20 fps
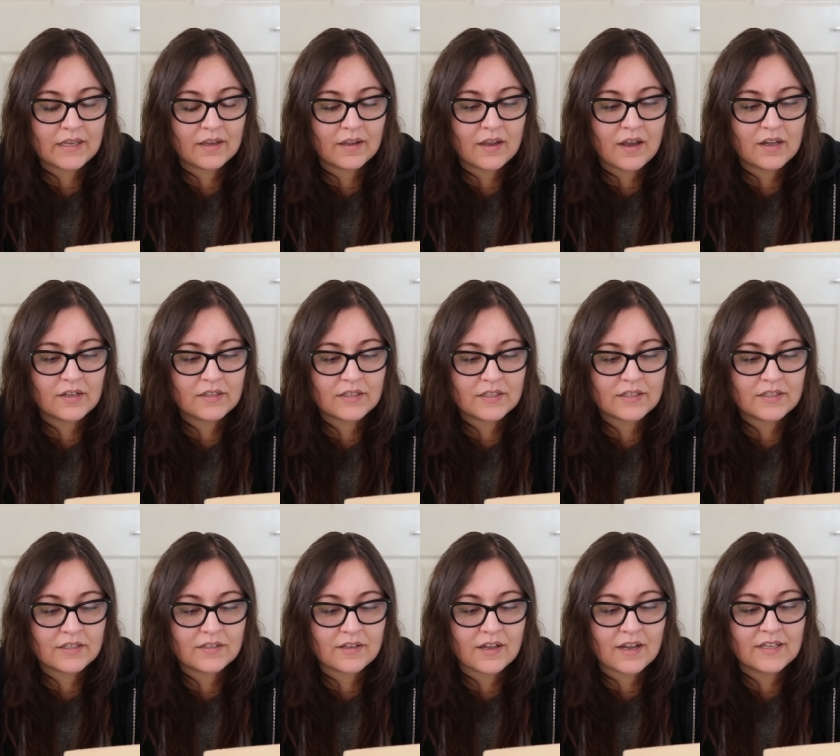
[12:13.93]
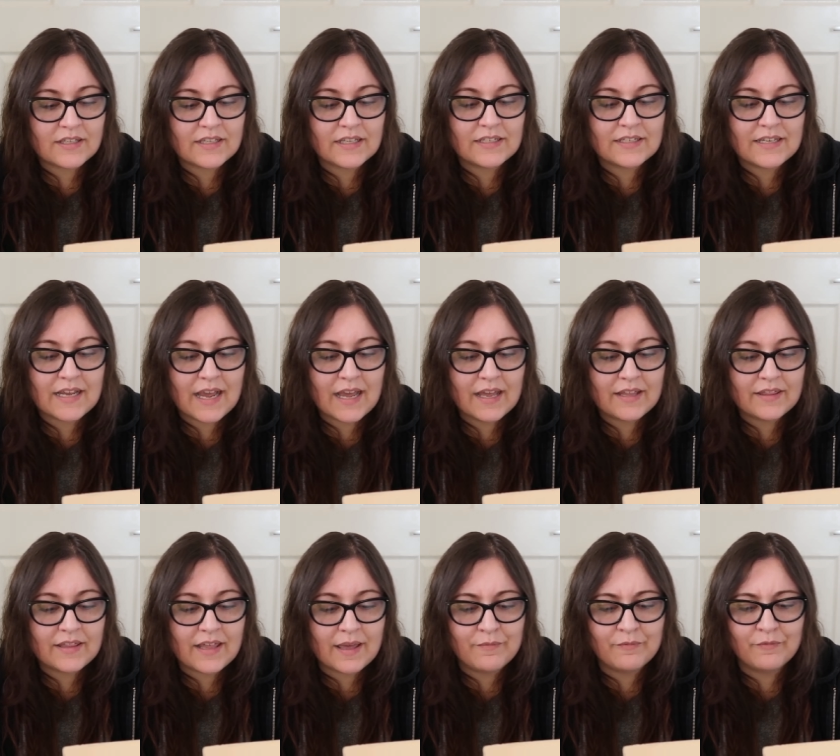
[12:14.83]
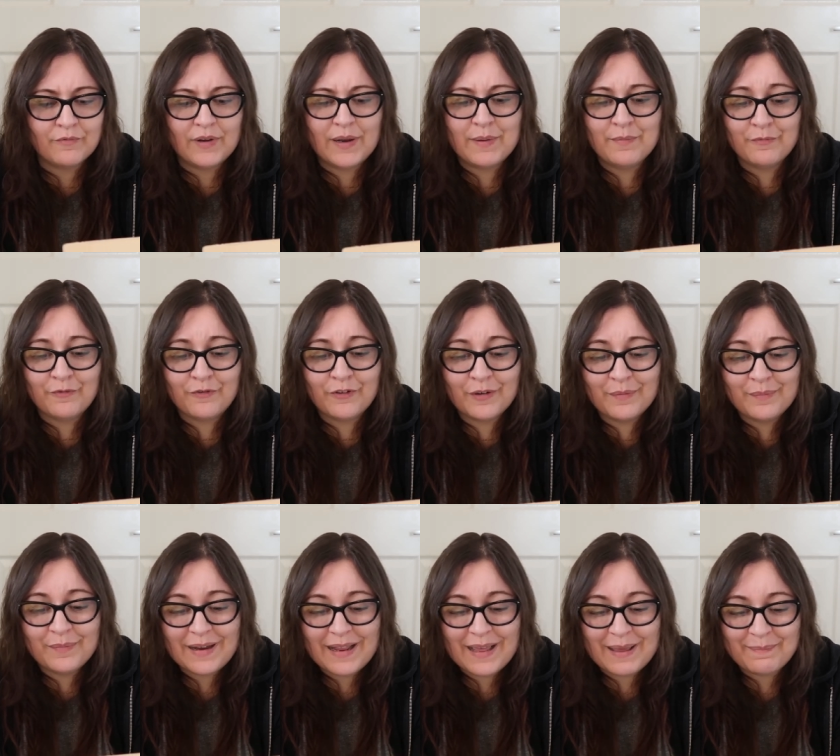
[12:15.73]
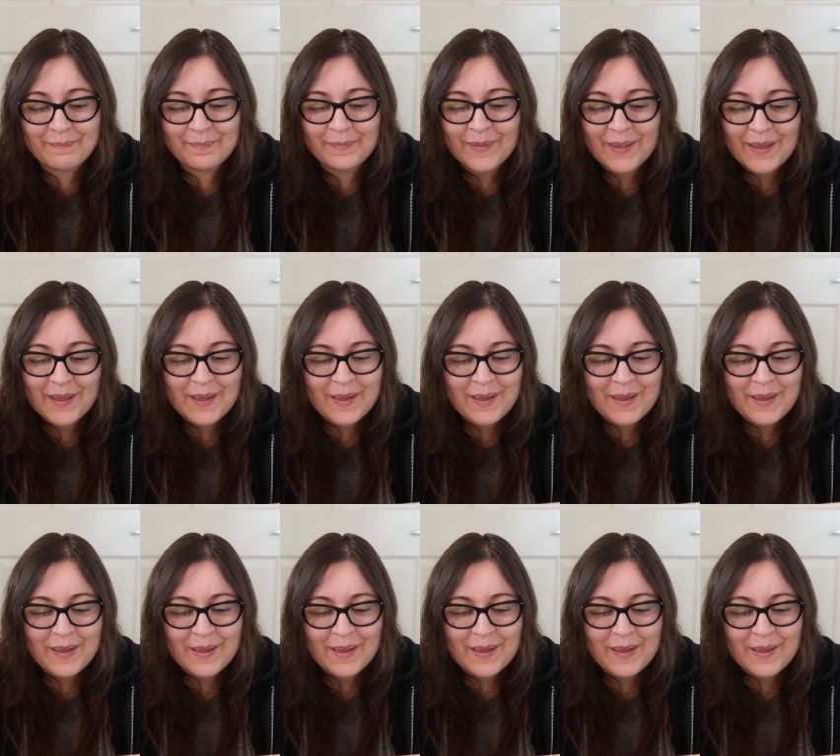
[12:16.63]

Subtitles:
and cut and slice and tear them limb from limb.